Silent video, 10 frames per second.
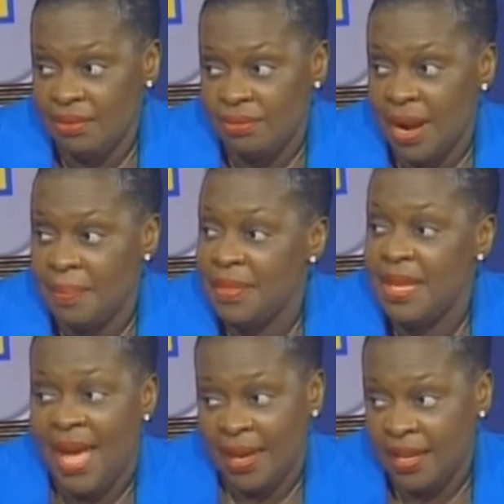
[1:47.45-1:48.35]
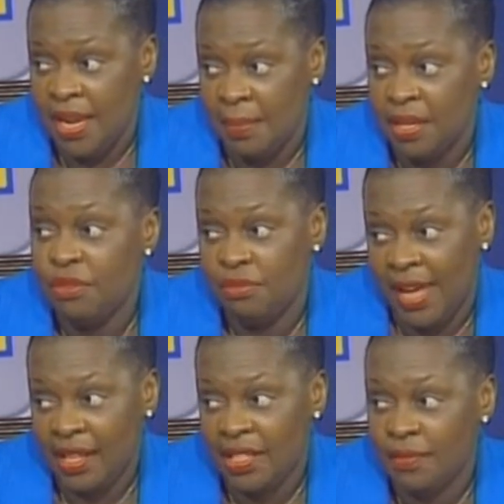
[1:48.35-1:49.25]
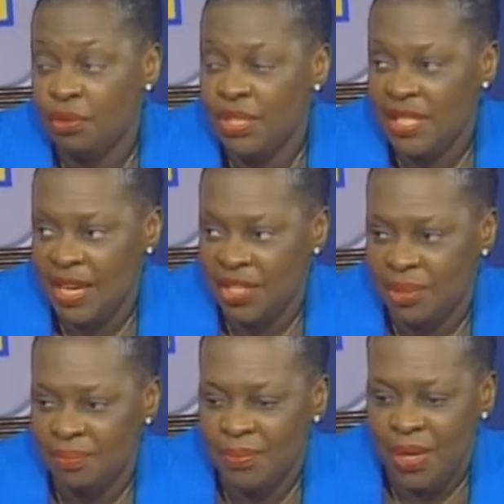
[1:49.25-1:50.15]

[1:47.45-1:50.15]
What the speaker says: from the economic effects of a recession.